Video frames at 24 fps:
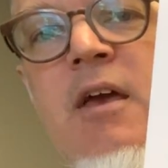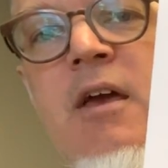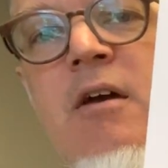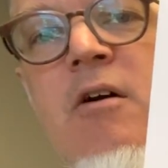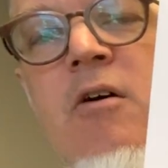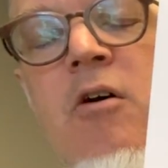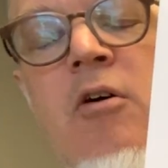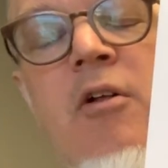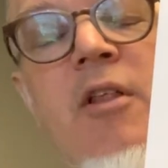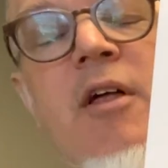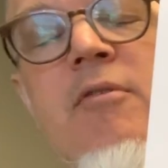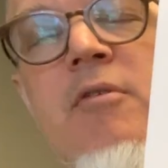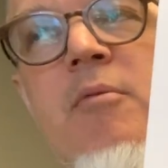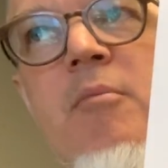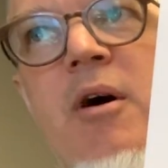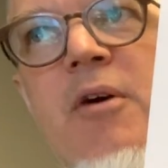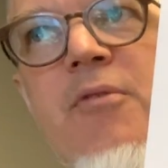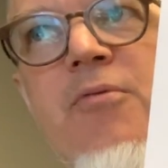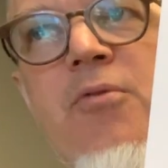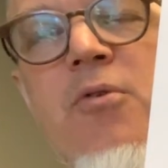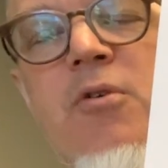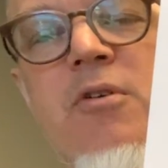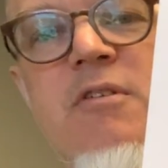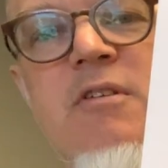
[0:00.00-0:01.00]
or 11 by
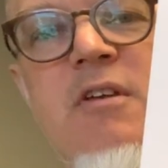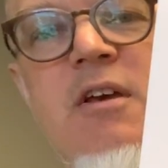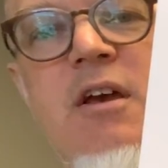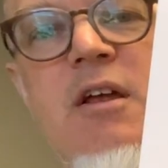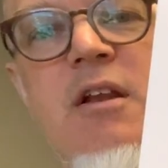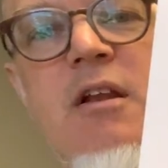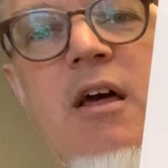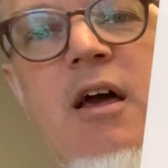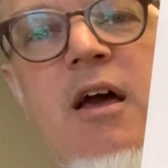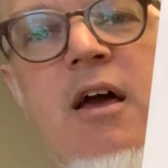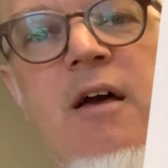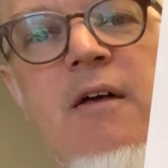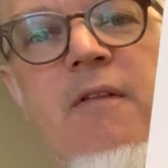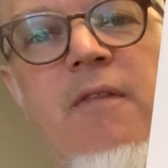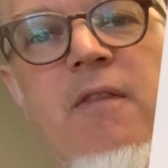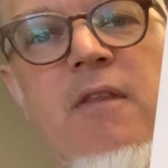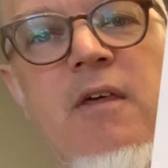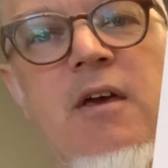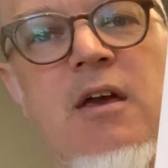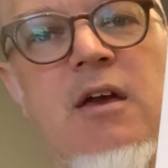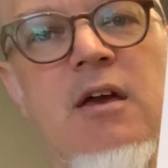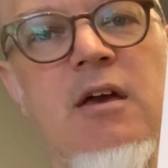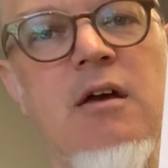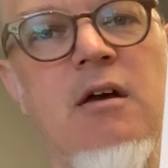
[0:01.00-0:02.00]
14, and
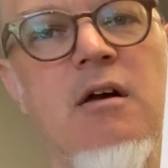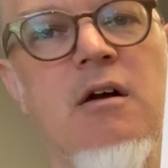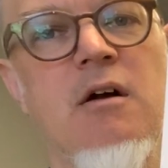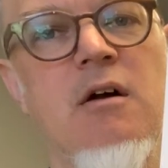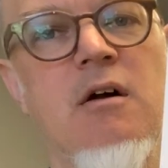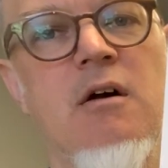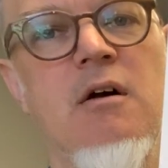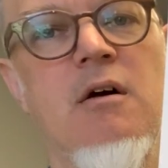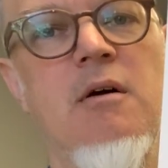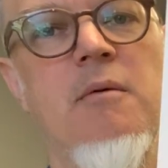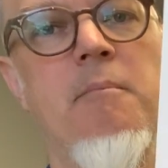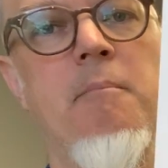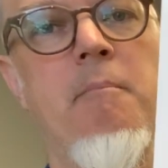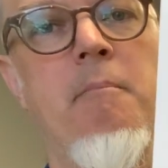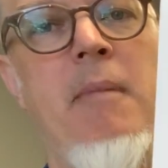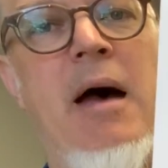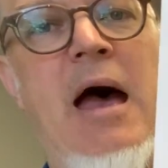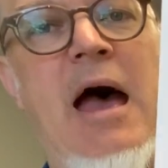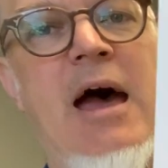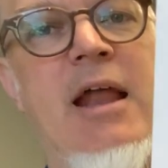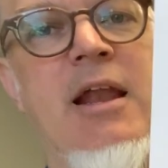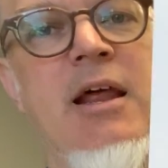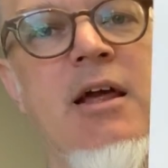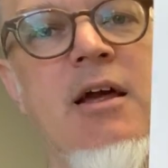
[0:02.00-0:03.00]
the
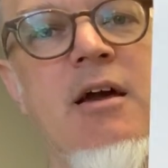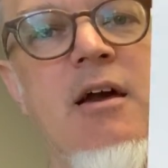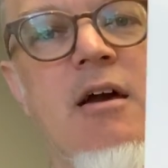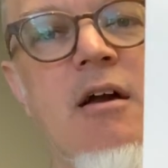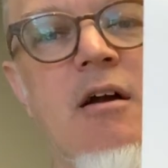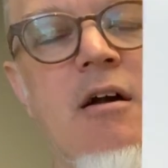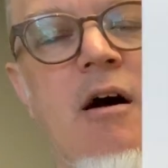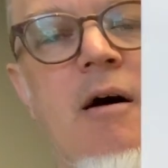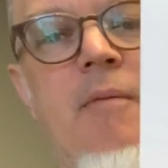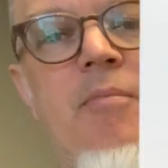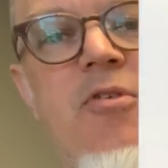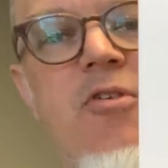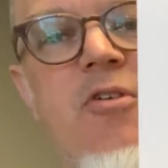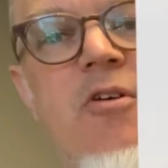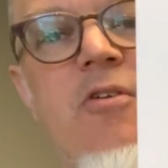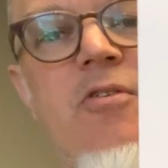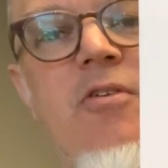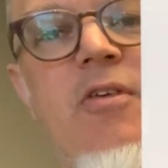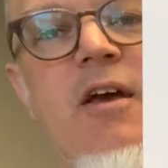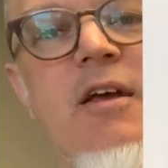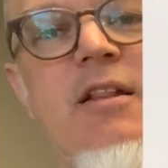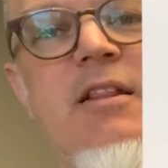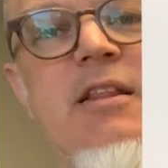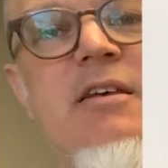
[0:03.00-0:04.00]
matting, it comes
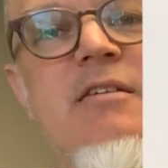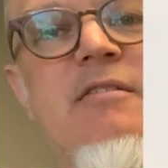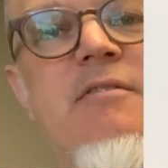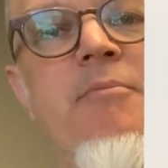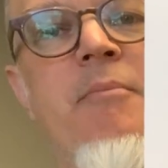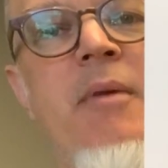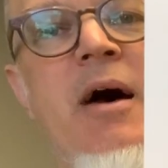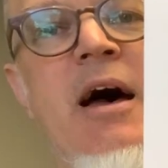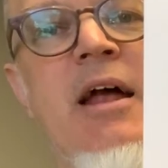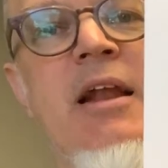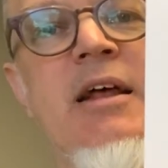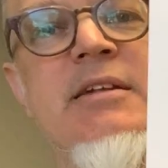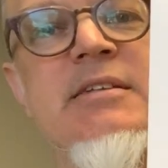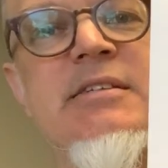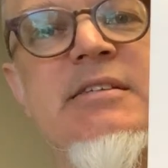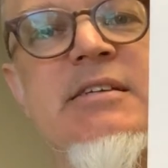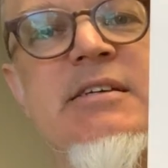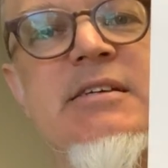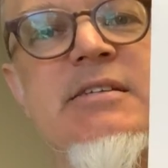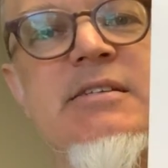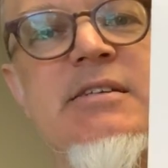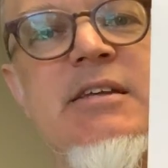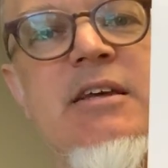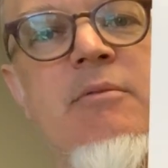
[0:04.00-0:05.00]
just like this, matted
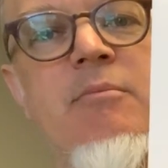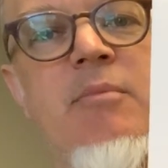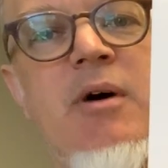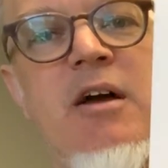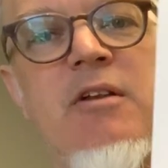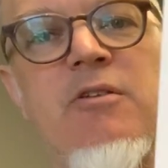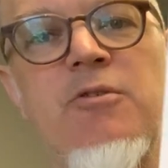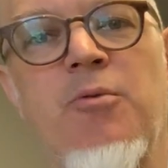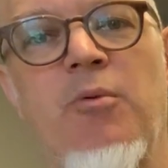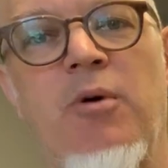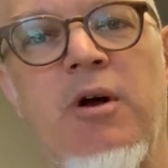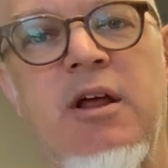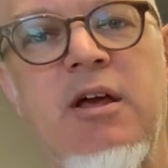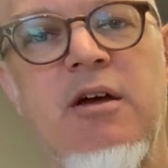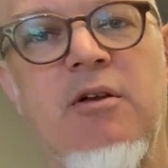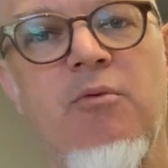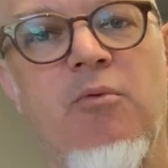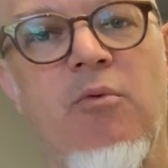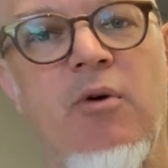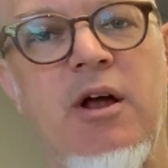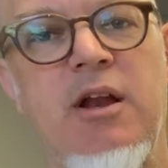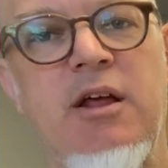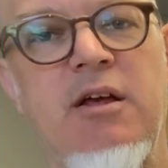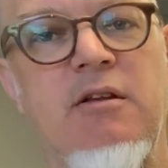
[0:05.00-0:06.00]
16 by 20
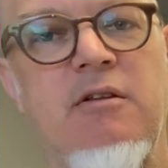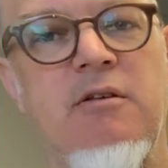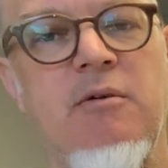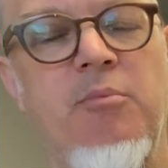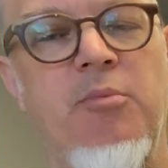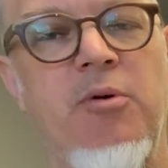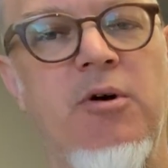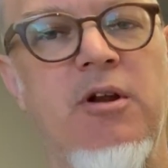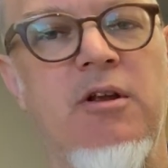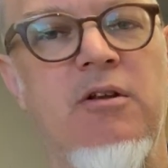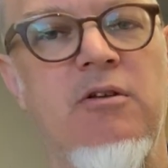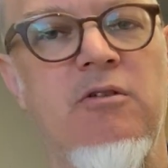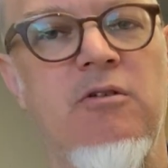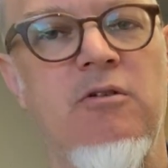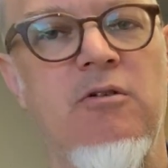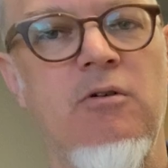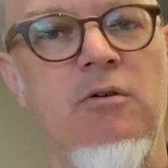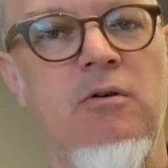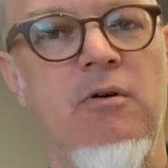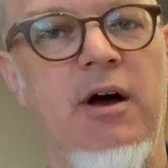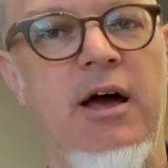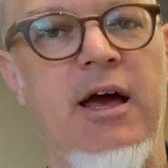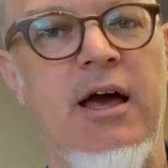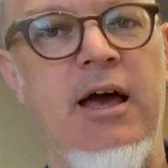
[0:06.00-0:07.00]
and ready to put
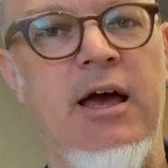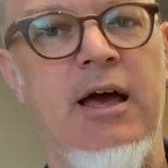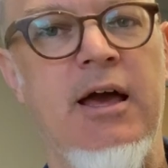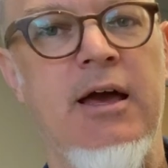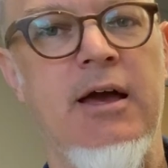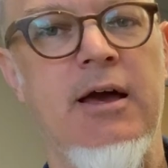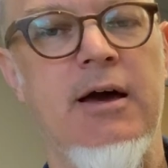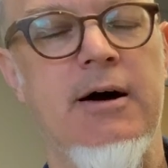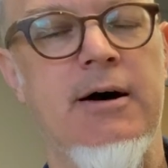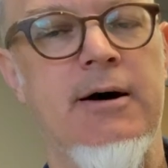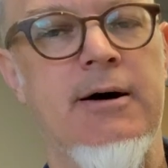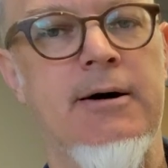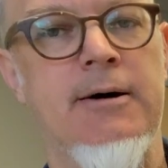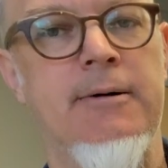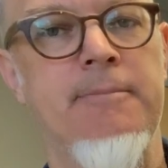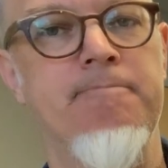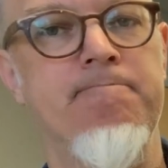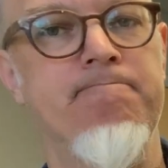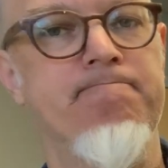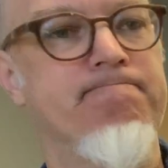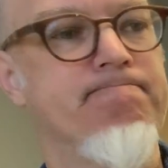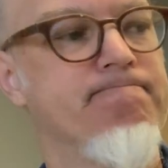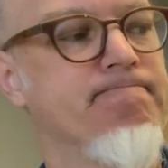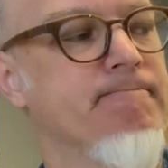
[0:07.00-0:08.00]
into a
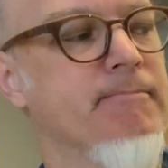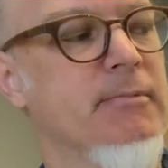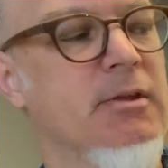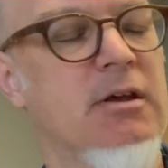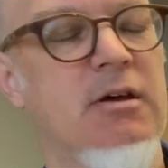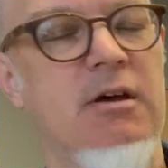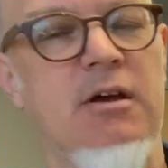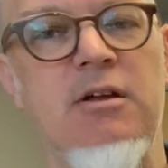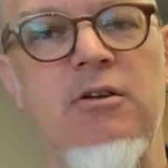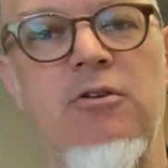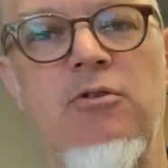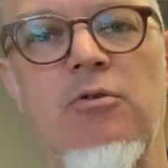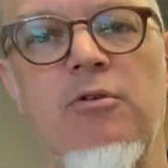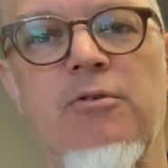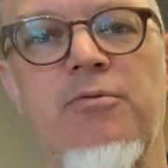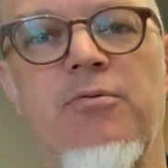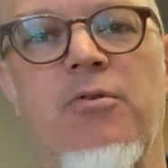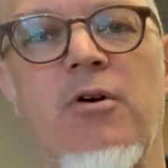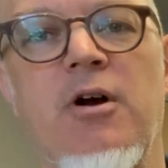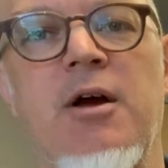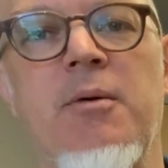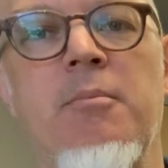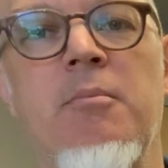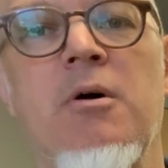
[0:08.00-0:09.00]

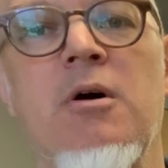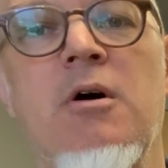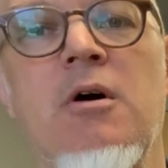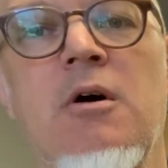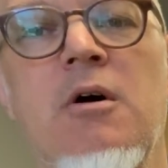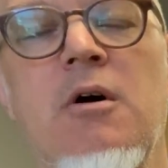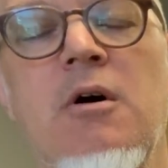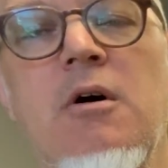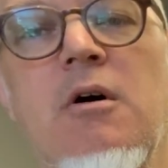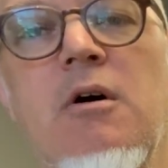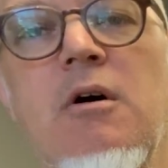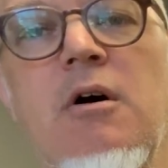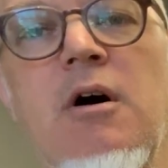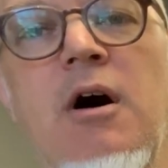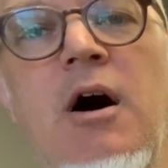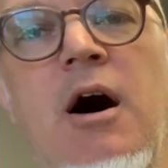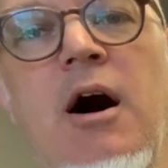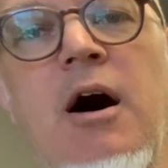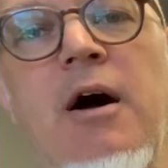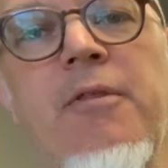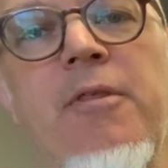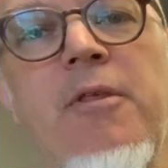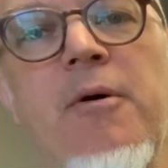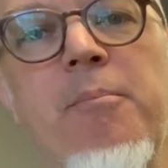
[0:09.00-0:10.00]
frame.
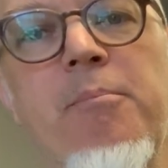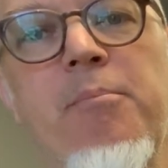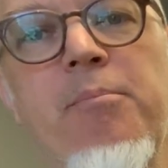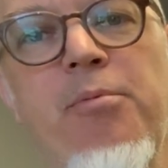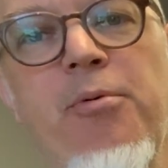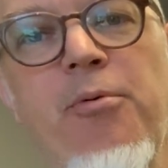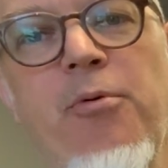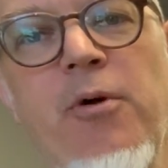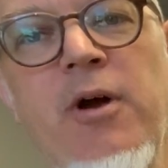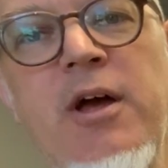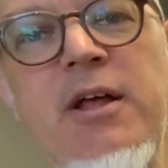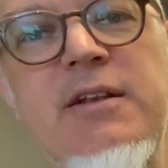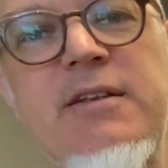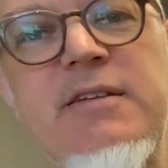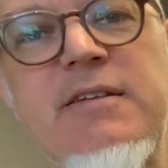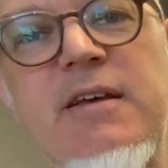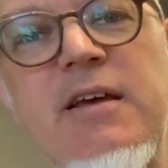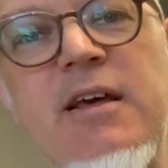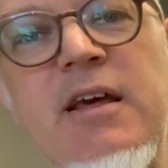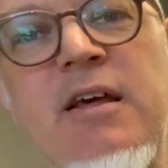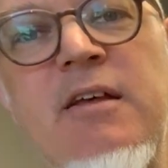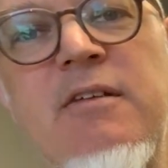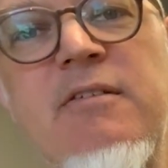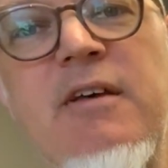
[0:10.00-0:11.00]
The print
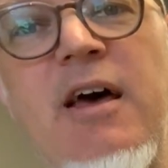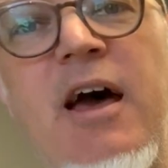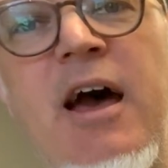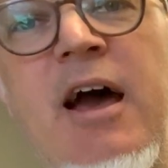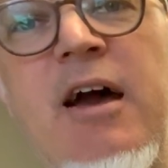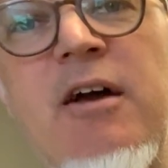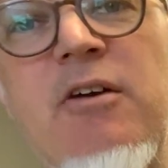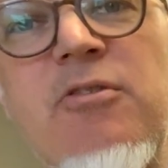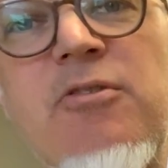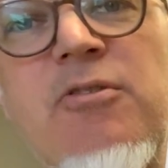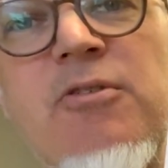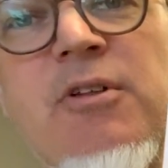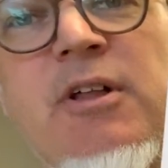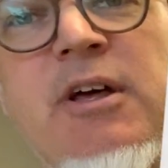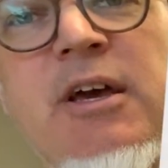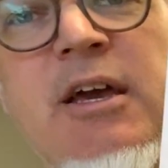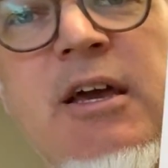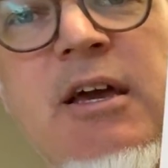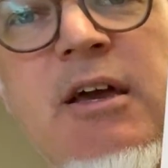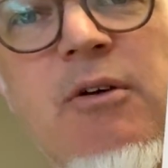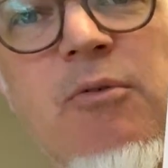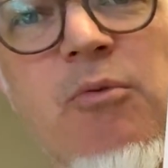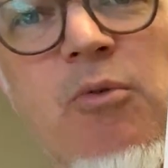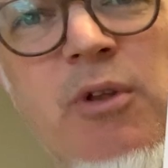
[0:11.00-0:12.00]
is
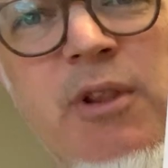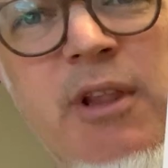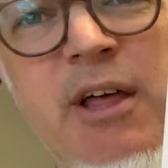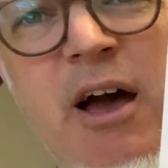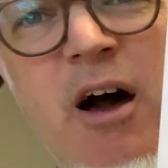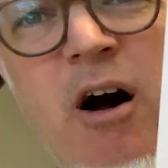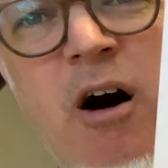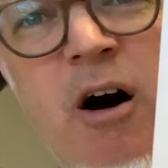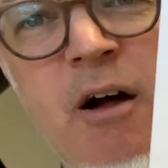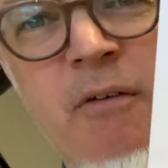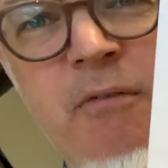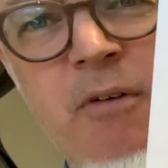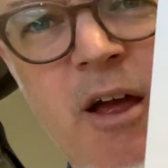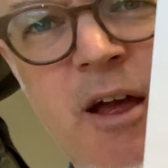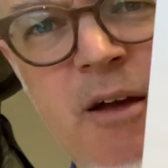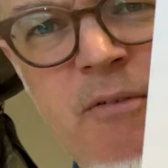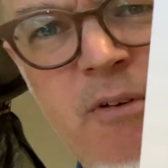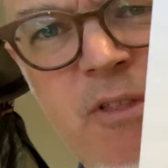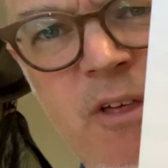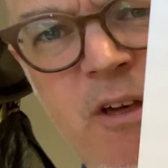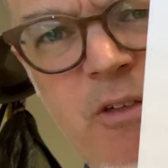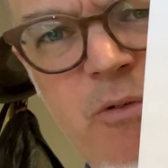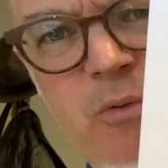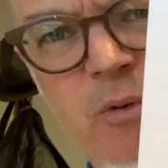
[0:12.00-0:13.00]
actually
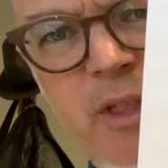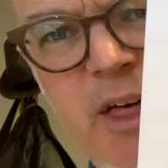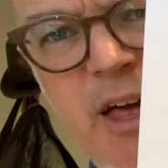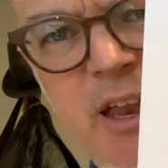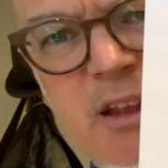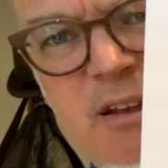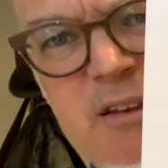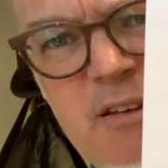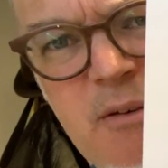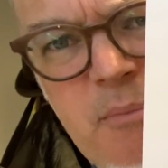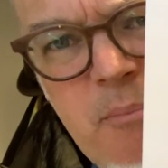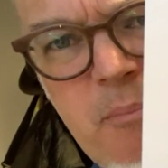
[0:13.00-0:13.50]
everything's related to